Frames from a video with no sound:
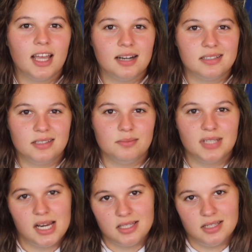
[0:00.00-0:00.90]
had some
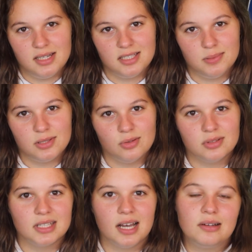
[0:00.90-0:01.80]
data that needed to be
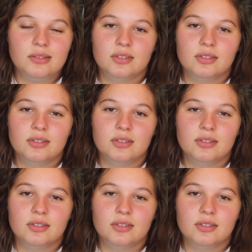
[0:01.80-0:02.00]
sorted out,